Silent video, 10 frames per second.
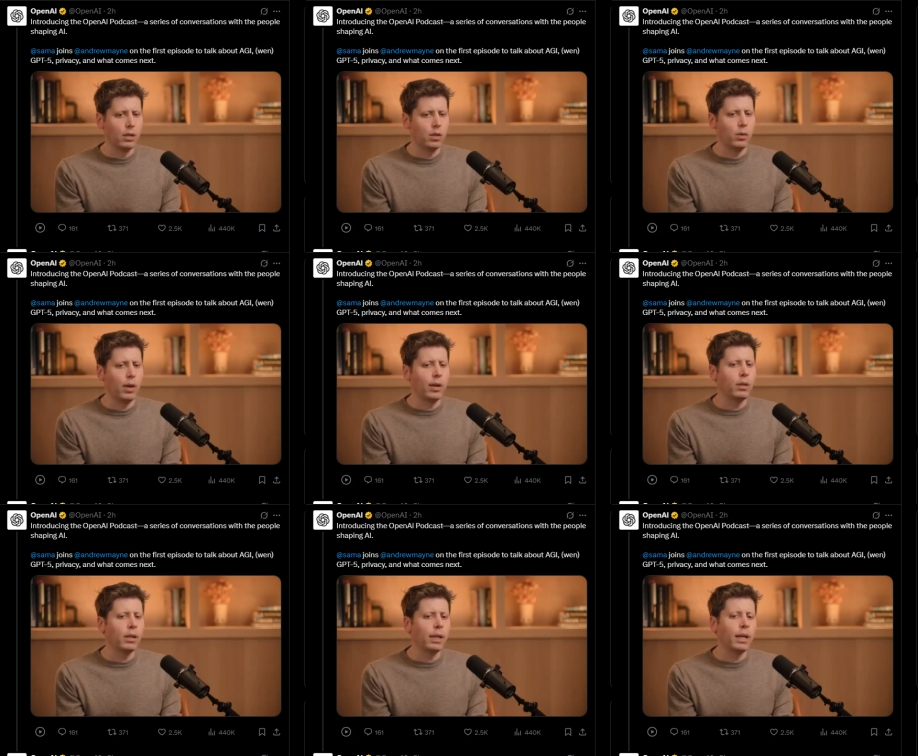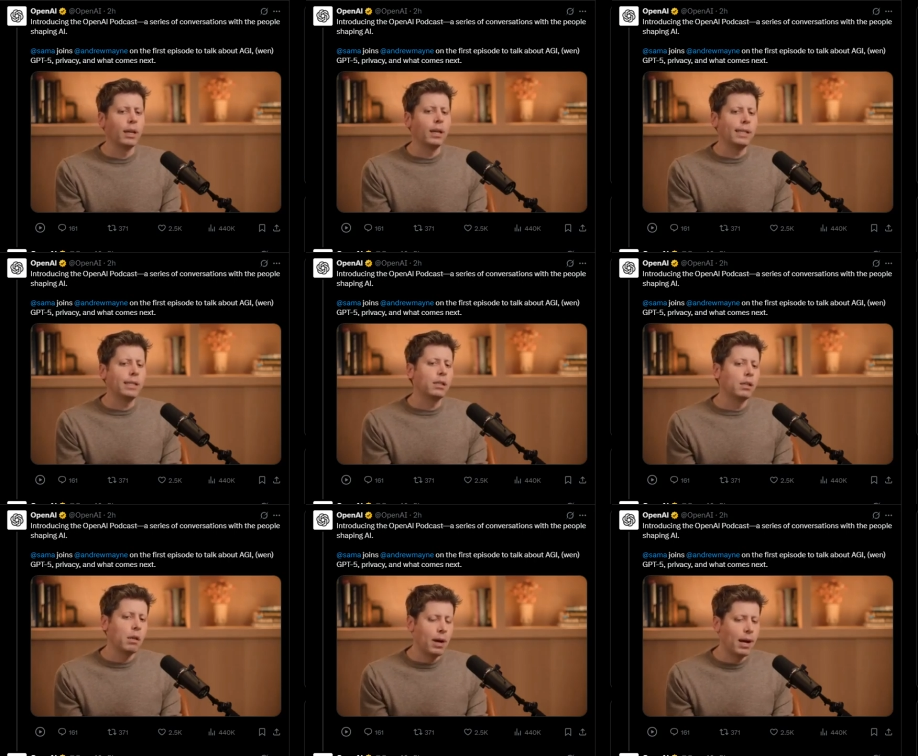So I don't like, it's
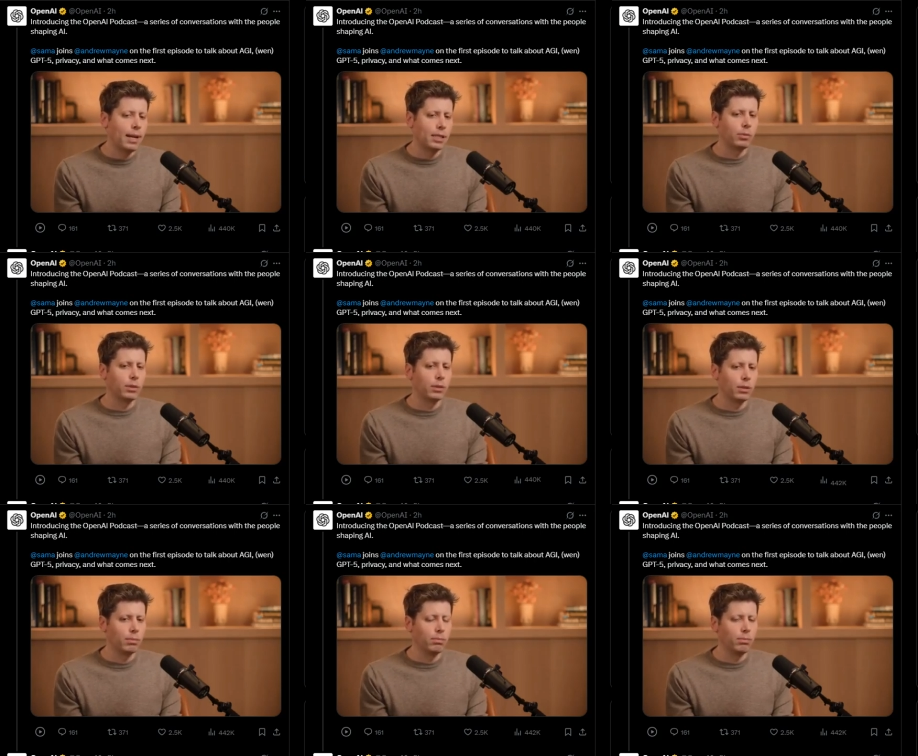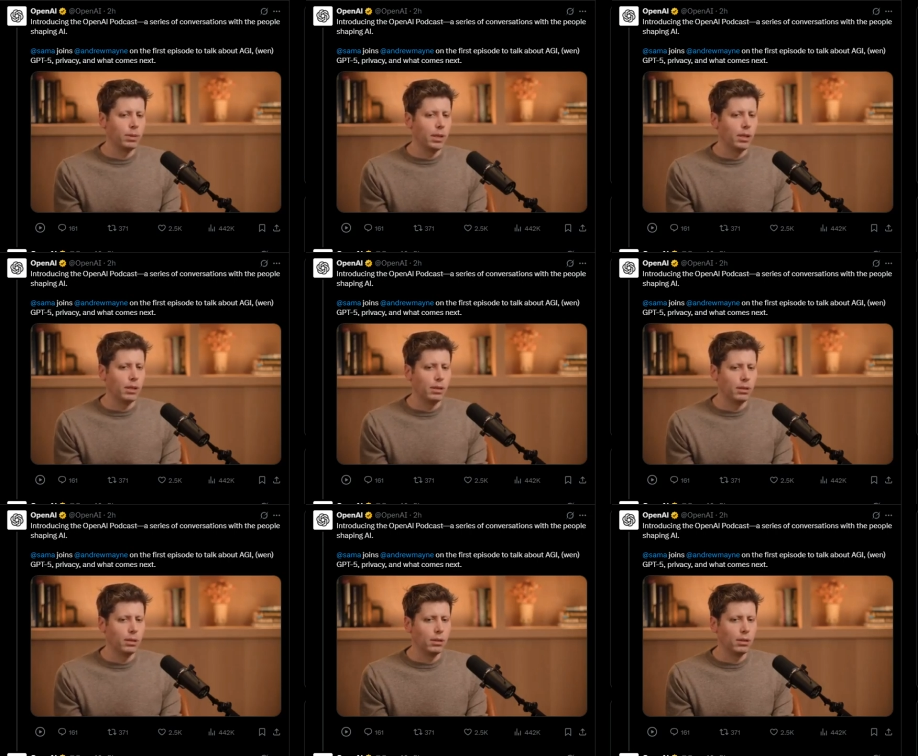clearly possible to be
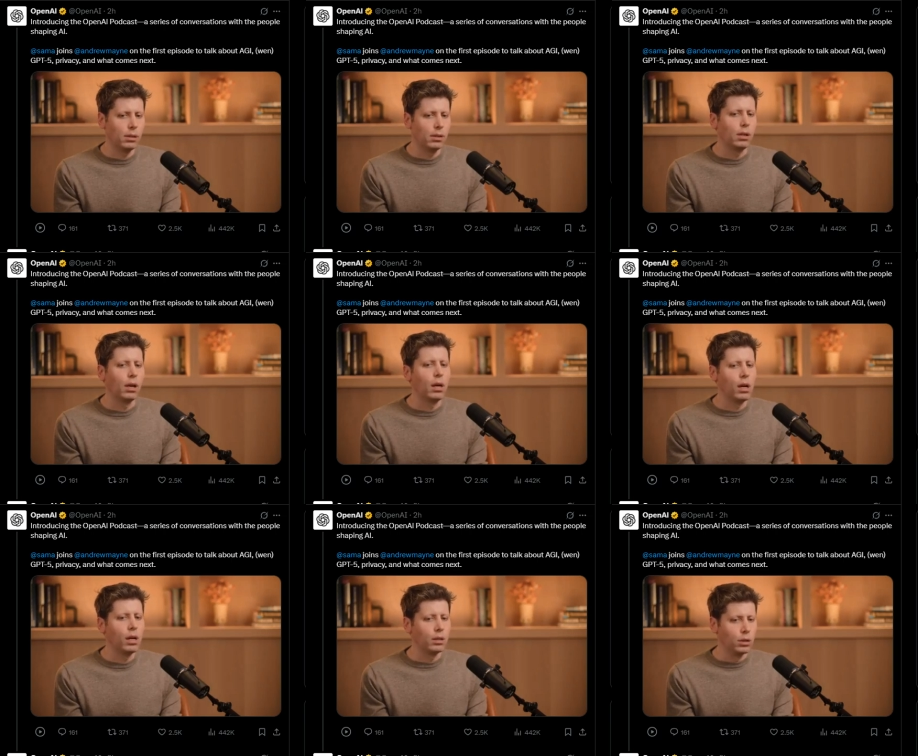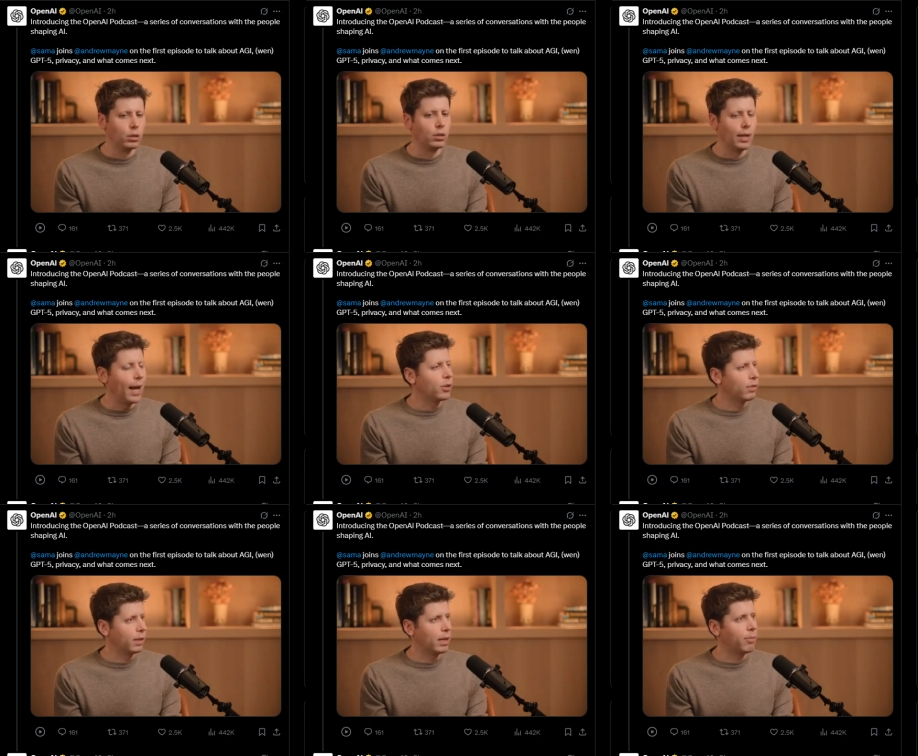a good ad
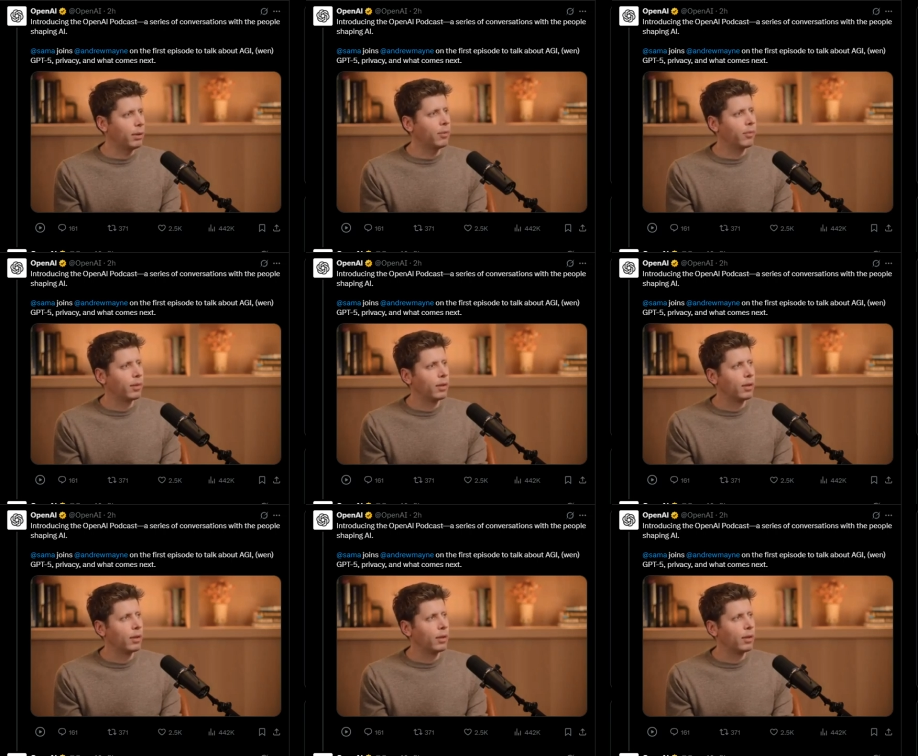driven company,